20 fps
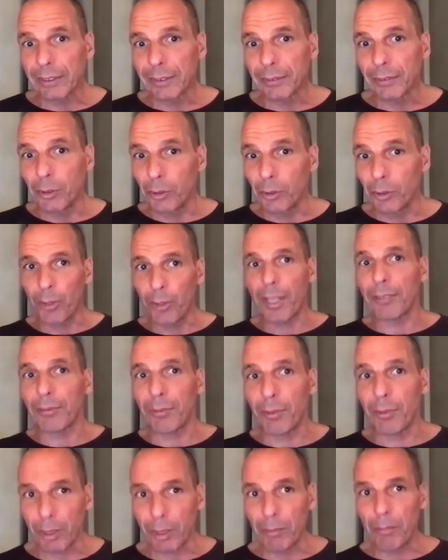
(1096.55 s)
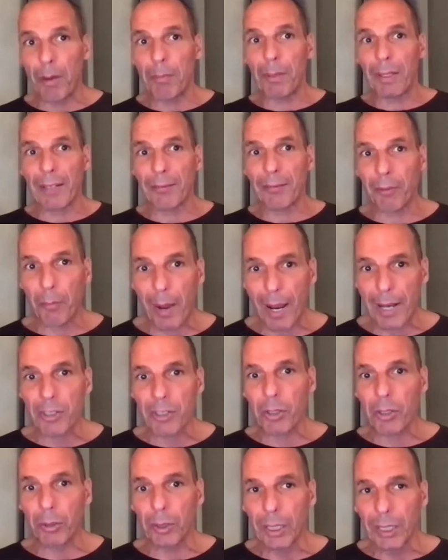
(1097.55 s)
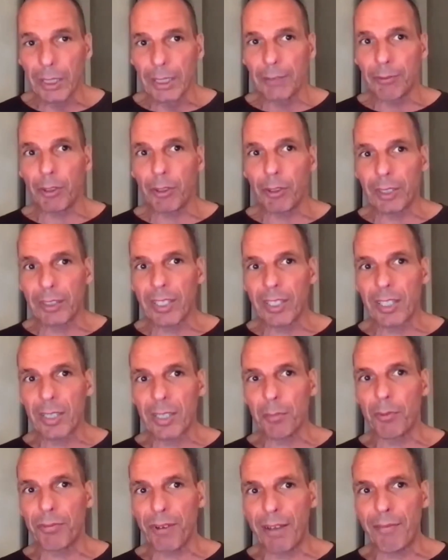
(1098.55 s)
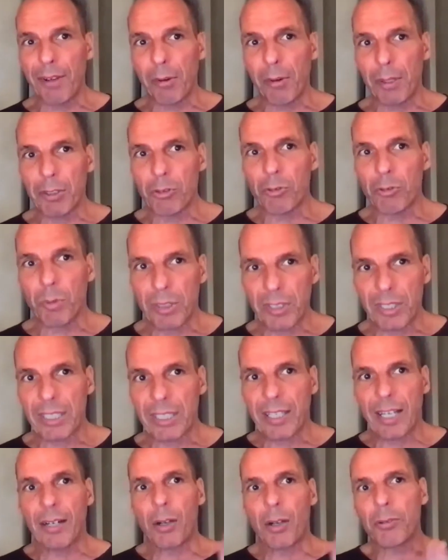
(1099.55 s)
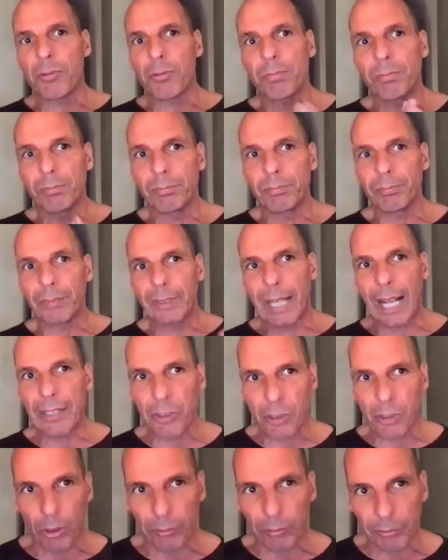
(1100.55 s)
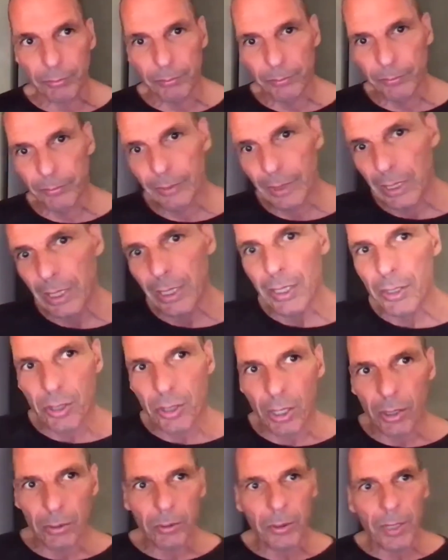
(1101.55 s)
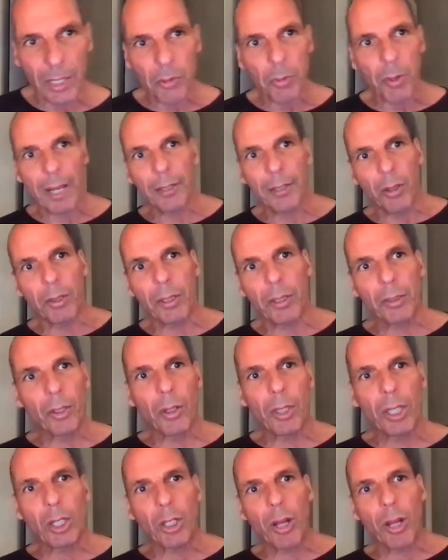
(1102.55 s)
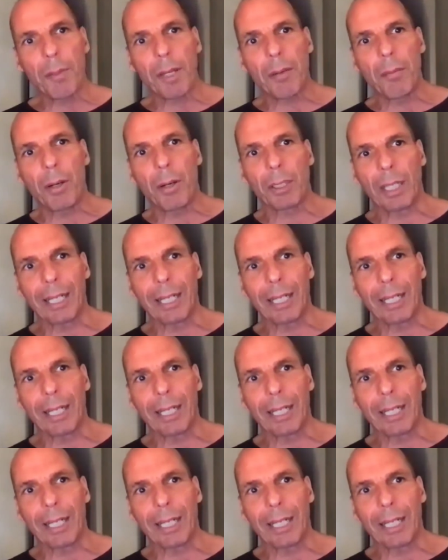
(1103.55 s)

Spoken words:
You remember that from high school. If you've got a system of 5 equations with 6 unknowns, can't solve it. So that's why I know it's not a model.